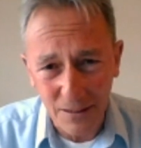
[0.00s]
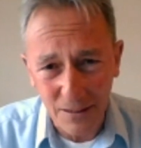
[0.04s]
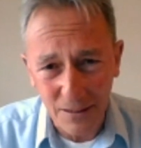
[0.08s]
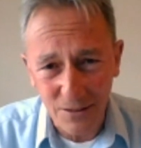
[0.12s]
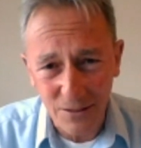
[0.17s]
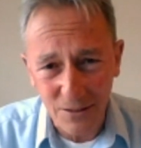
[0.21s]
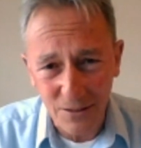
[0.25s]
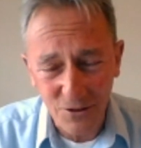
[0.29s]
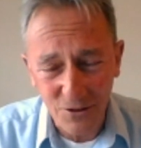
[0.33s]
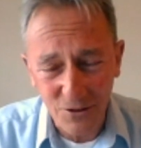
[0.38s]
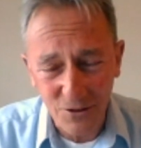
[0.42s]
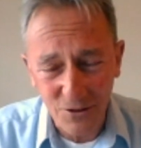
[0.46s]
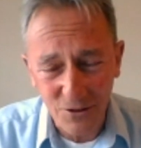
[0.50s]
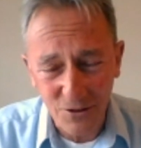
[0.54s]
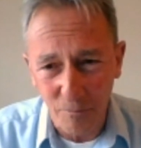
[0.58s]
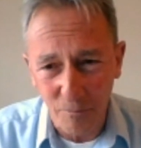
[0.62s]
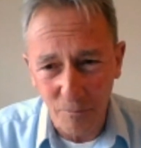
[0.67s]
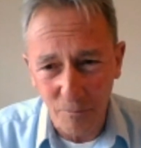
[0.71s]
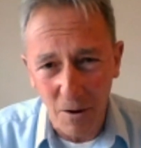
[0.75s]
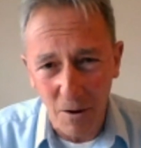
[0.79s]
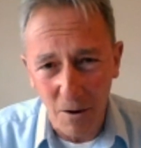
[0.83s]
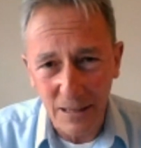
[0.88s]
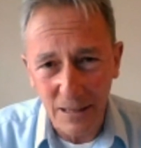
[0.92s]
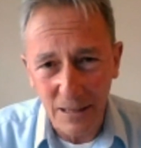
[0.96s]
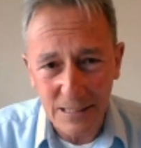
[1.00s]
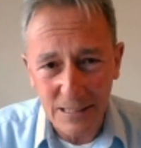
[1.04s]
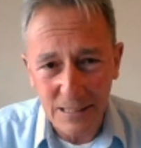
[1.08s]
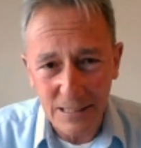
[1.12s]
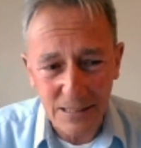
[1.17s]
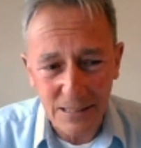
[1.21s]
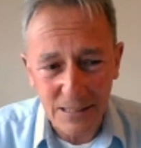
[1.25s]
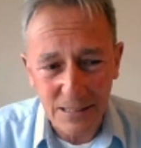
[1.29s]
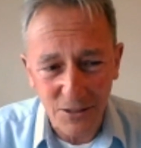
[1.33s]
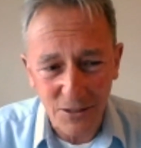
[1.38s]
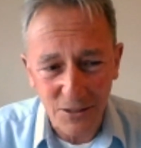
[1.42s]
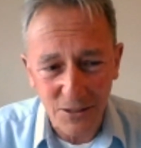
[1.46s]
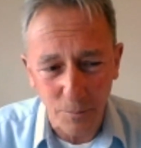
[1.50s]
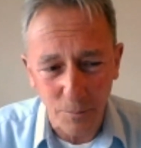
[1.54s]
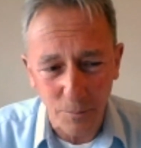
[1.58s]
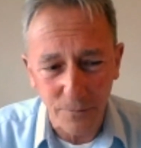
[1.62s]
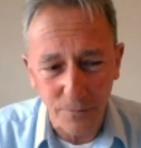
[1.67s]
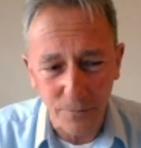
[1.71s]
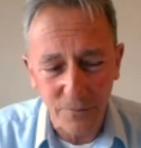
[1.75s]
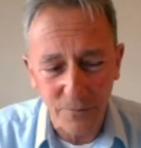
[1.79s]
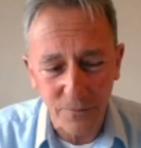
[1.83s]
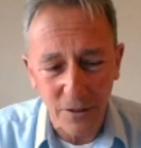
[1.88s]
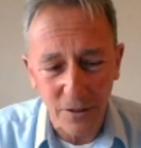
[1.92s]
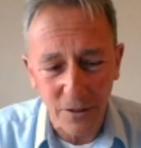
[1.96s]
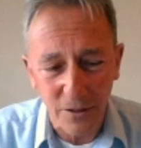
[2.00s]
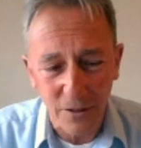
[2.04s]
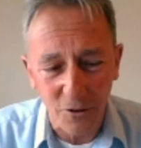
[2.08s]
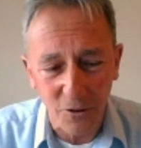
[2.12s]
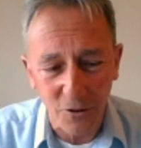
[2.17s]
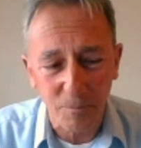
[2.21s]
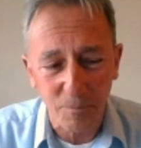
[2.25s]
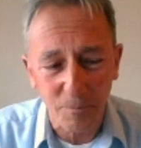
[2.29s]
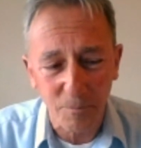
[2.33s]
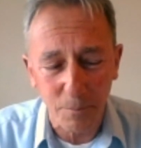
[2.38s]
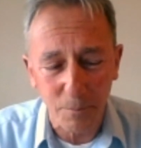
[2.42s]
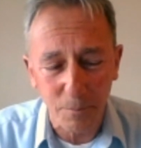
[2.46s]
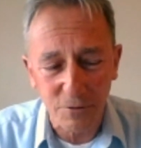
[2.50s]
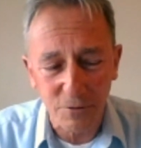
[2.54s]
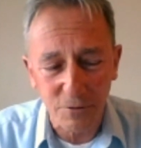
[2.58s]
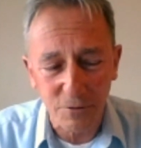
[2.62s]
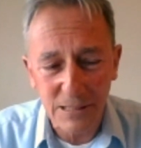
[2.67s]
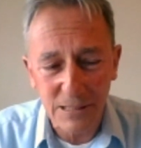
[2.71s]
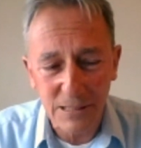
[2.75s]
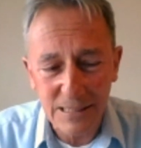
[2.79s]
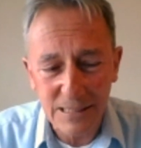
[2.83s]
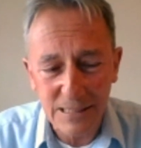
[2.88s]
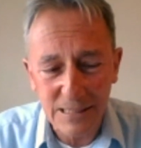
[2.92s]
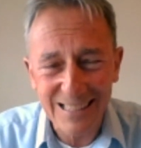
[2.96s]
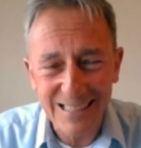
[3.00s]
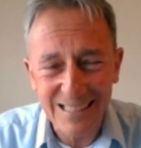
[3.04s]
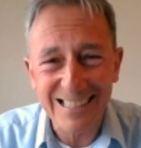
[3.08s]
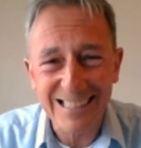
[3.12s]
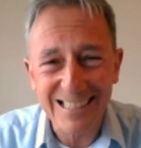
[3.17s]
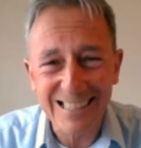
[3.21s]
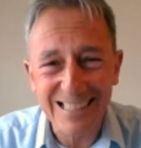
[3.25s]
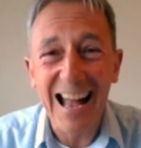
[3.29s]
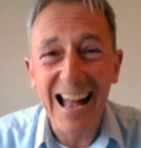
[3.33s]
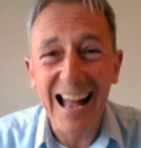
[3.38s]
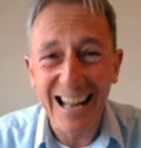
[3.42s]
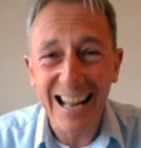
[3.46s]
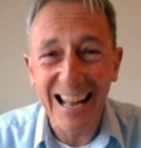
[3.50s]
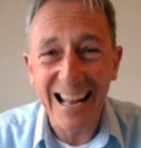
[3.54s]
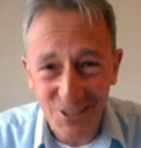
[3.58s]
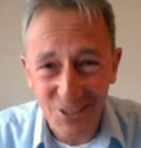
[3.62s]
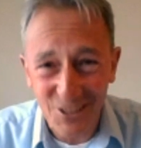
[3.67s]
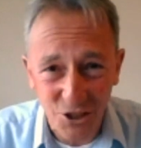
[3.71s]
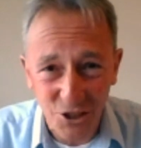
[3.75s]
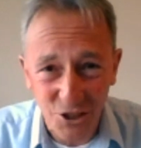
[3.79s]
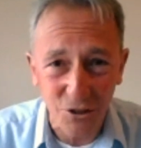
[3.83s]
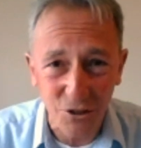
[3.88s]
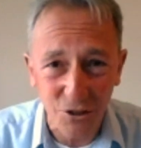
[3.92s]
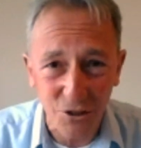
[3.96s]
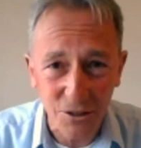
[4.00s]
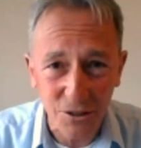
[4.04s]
and top of my list and top of a lot of people's lists, is attitude.